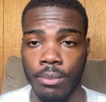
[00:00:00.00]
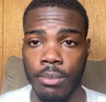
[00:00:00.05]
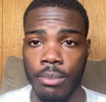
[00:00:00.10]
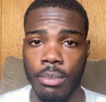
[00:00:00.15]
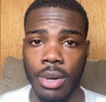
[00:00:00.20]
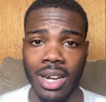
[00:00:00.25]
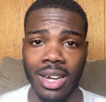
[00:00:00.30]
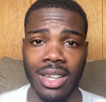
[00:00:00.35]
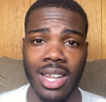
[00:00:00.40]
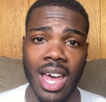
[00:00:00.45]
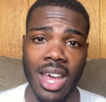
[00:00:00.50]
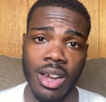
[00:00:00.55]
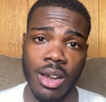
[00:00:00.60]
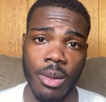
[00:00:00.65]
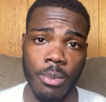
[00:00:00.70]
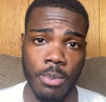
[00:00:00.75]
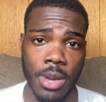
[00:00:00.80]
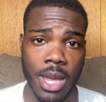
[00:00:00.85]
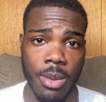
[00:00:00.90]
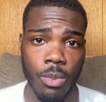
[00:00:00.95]
But a lot of
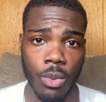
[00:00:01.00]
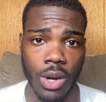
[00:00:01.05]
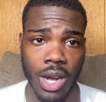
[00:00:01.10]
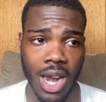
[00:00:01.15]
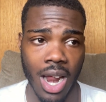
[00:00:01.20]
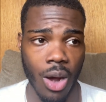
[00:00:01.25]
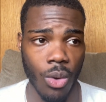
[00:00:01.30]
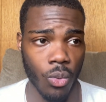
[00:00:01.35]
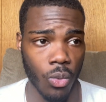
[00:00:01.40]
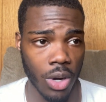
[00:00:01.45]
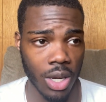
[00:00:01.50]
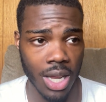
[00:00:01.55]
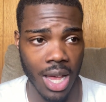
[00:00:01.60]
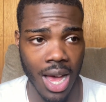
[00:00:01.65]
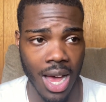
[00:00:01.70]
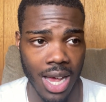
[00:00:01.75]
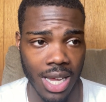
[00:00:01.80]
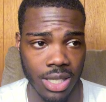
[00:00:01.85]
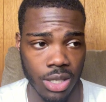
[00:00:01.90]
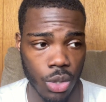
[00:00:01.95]
the people that I
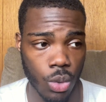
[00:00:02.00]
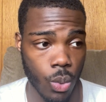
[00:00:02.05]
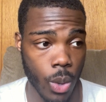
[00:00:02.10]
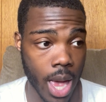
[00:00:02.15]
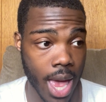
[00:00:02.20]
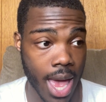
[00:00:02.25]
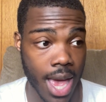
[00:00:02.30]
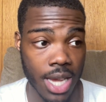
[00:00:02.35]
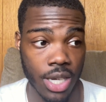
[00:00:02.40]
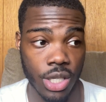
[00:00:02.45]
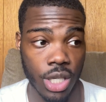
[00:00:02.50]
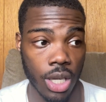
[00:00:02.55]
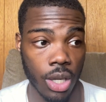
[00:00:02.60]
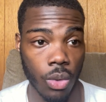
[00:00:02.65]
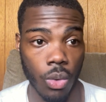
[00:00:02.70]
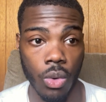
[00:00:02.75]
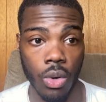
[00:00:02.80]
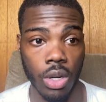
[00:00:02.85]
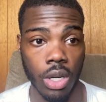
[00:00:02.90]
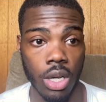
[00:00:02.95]
realized who had shit
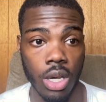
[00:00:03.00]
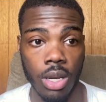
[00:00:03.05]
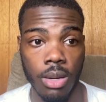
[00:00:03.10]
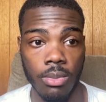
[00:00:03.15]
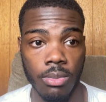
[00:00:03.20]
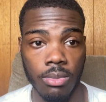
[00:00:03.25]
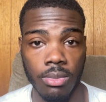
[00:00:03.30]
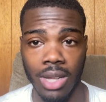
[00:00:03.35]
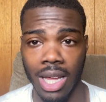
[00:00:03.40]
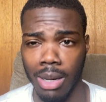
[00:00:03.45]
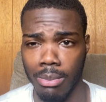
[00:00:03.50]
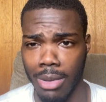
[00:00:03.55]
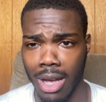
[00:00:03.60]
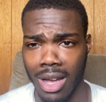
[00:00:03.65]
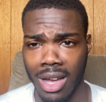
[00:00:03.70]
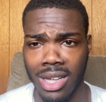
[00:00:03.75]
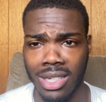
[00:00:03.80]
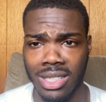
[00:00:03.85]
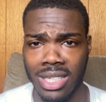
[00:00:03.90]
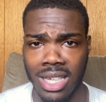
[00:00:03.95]
growing up, like
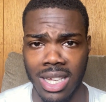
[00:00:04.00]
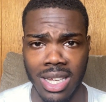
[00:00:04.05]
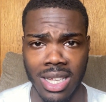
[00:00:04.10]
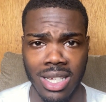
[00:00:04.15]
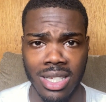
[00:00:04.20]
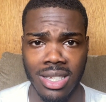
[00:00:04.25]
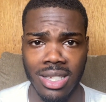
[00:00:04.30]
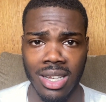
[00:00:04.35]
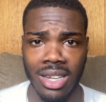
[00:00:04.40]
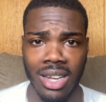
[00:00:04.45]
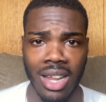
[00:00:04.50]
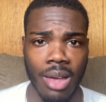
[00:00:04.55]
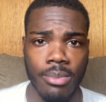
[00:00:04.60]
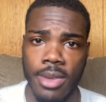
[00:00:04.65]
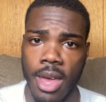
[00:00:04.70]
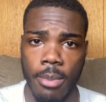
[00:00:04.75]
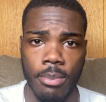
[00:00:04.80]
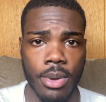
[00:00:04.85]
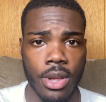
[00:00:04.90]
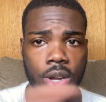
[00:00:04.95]
my aunties, and I'm
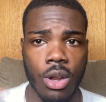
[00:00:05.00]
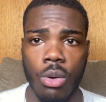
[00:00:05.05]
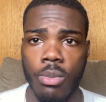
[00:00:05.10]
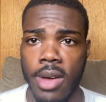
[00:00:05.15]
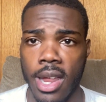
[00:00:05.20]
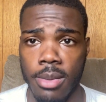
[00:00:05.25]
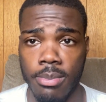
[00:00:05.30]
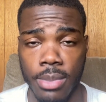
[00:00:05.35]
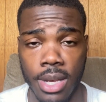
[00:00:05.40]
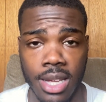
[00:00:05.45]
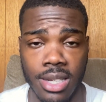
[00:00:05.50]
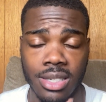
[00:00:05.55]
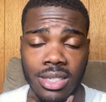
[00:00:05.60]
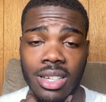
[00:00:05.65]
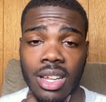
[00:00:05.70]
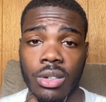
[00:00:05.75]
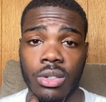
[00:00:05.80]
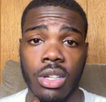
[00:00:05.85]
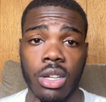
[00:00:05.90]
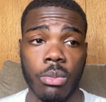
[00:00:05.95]
not putting nobody
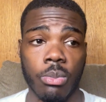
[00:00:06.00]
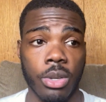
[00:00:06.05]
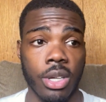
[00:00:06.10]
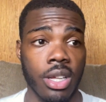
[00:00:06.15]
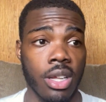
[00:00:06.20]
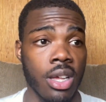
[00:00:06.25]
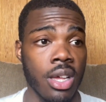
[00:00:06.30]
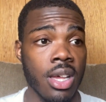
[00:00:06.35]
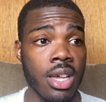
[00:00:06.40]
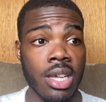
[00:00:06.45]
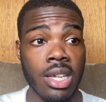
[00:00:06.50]
business out there, but